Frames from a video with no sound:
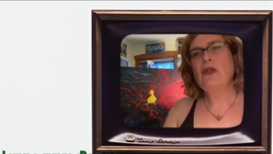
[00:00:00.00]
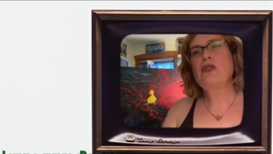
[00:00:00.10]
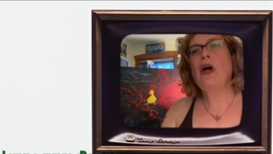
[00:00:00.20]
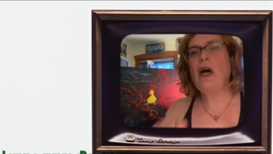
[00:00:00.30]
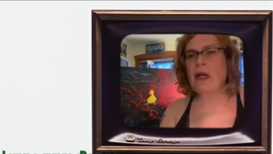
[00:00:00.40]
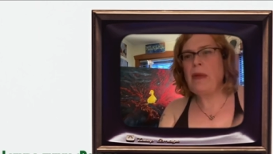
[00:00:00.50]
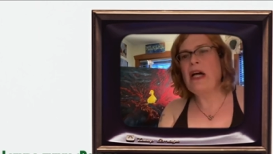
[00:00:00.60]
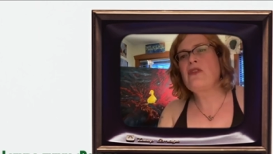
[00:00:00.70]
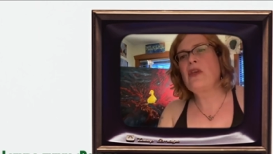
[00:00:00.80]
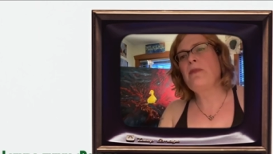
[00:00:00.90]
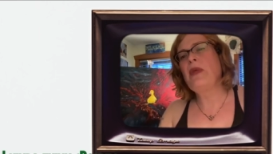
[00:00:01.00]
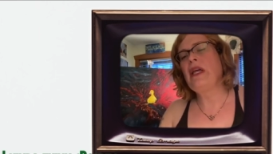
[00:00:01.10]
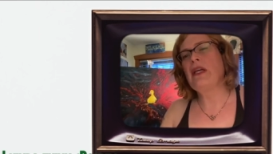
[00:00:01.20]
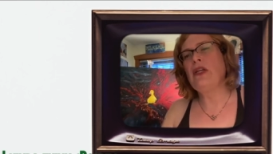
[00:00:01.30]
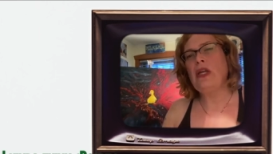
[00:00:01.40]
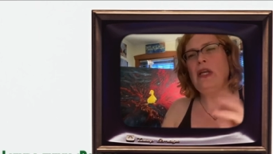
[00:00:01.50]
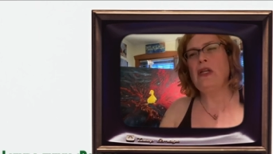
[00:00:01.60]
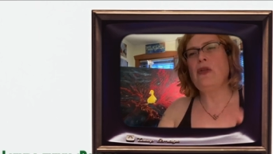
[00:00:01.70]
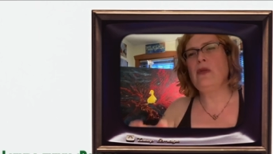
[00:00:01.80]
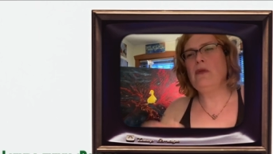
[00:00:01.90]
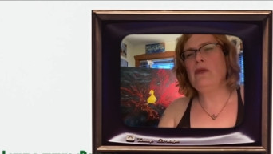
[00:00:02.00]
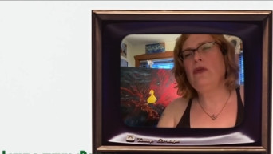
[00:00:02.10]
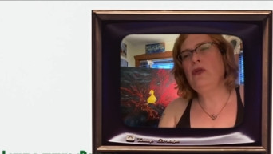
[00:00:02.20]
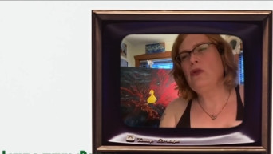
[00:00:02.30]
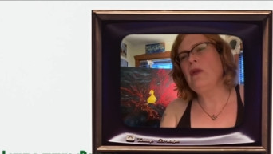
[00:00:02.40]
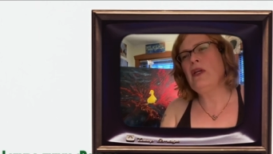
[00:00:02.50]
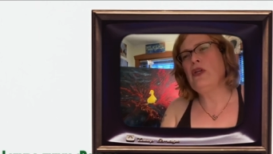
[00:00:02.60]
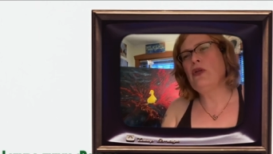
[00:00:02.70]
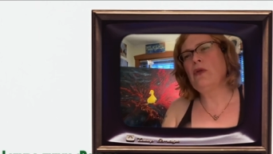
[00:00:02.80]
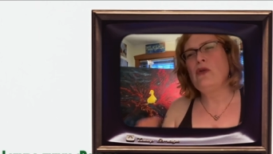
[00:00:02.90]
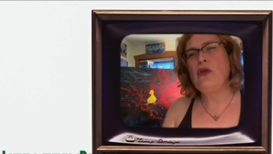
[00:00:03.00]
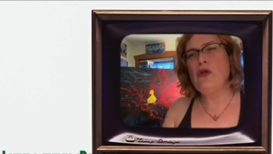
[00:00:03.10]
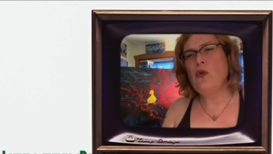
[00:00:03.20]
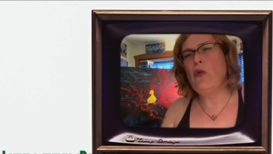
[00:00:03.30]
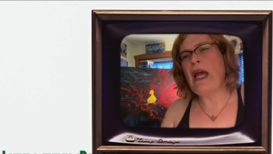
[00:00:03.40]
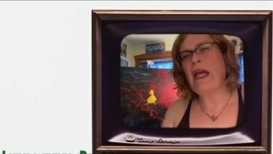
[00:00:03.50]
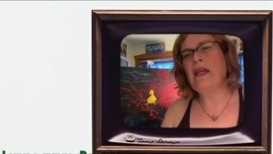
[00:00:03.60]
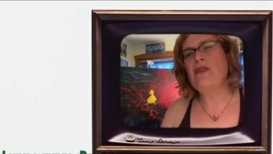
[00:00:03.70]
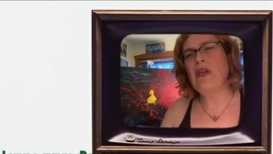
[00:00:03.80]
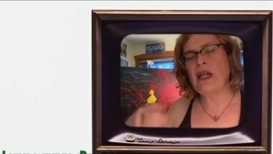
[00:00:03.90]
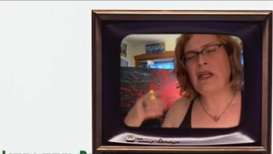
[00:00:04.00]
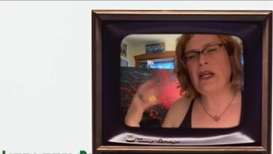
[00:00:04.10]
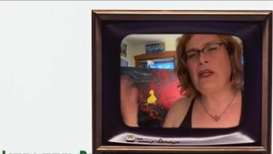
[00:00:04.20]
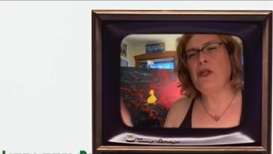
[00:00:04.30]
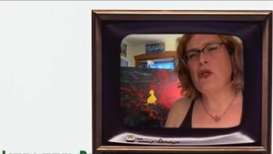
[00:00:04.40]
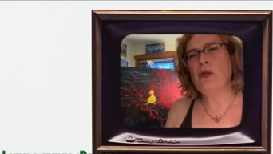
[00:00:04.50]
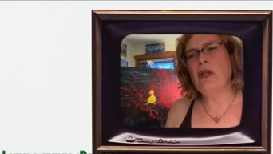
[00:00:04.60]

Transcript: talk about something in in in new ways and in new